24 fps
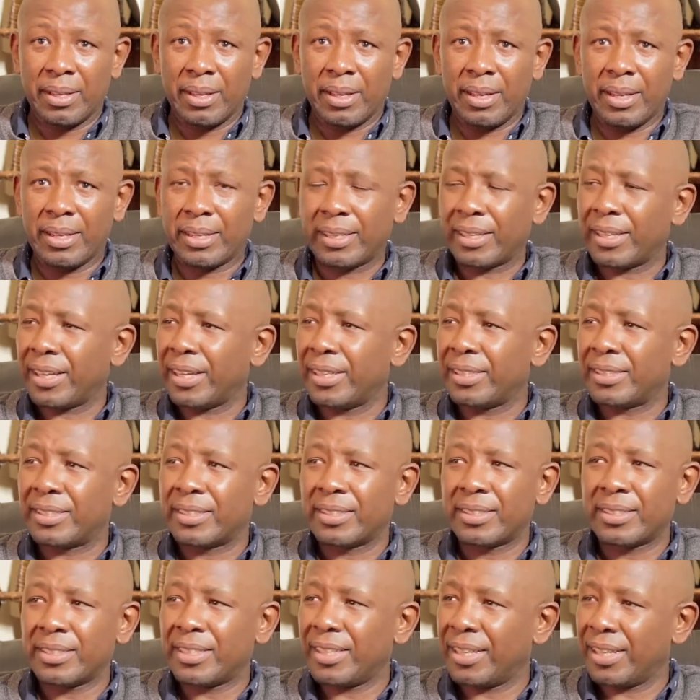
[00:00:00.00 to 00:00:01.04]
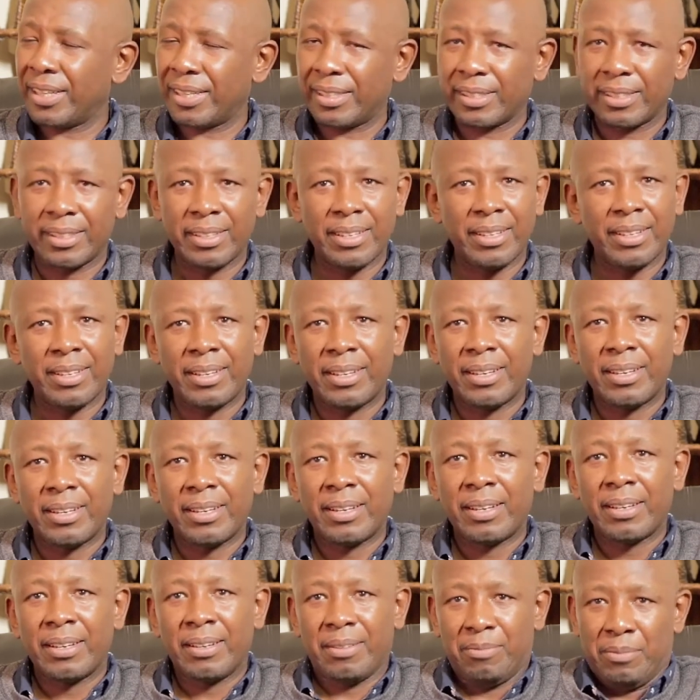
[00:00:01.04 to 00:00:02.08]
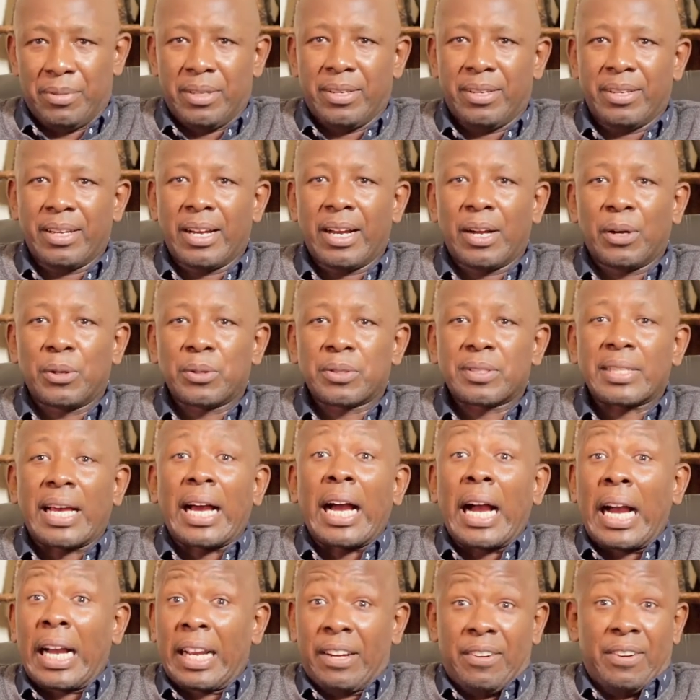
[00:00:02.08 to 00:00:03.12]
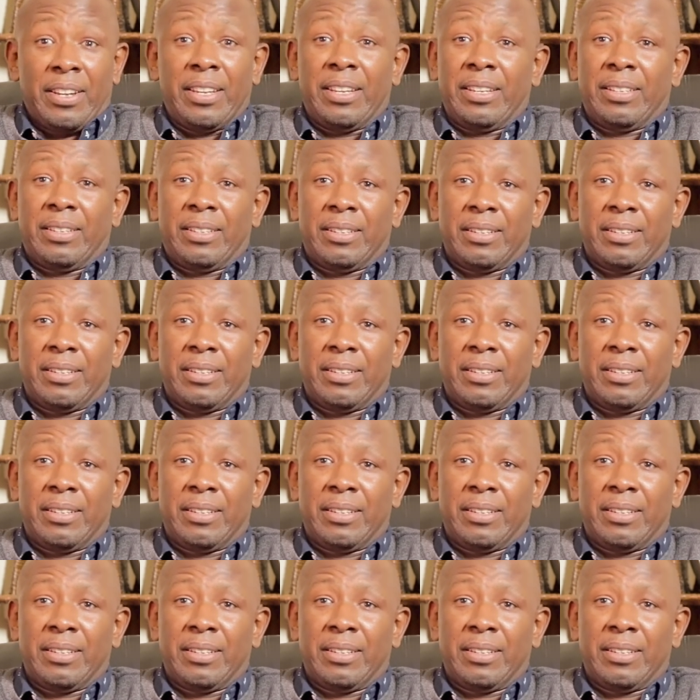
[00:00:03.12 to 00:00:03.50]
Yo. And guys cheered. Me, I was angry.